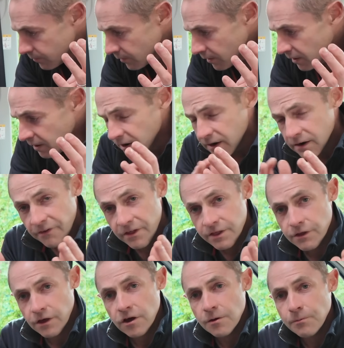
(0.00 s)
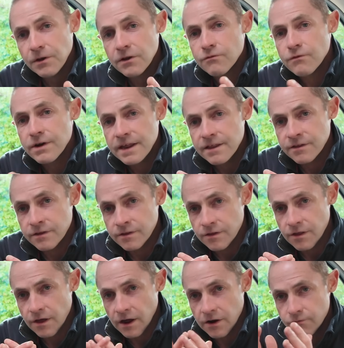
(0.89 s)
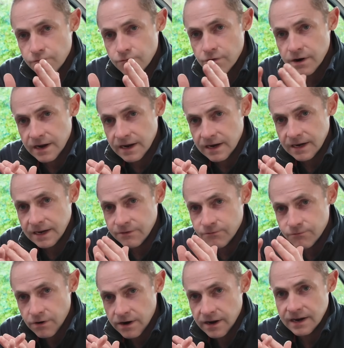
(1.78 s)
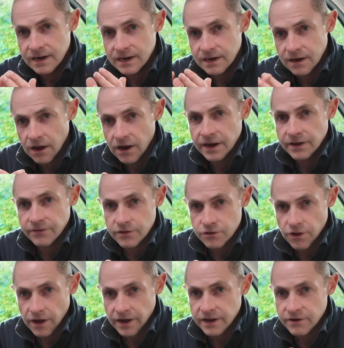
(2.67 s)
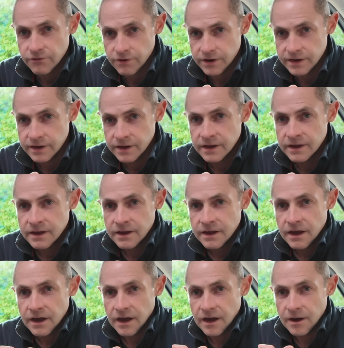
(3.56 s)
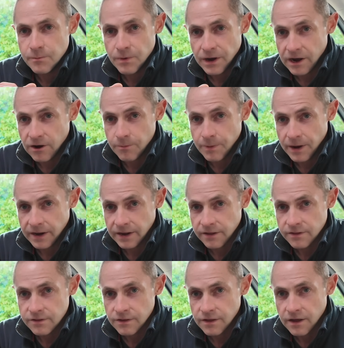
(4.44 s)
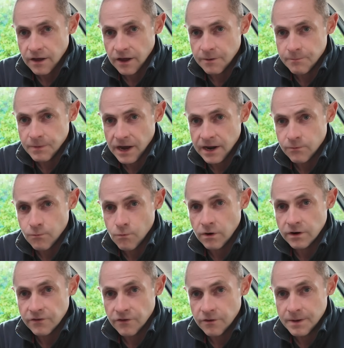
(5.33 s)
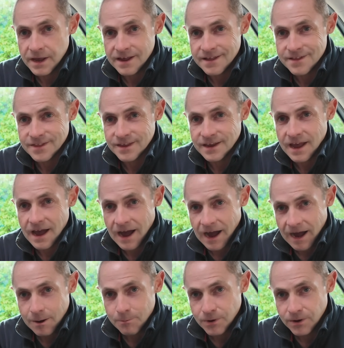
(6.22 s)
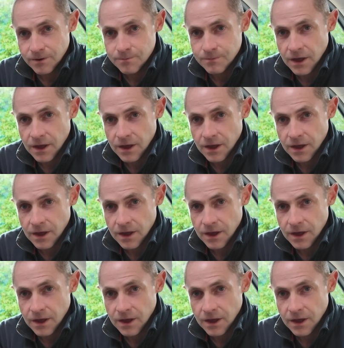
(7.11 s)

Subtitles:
Now, there's a couple of reasons I really like the Jackery power banks, and one of them is the app.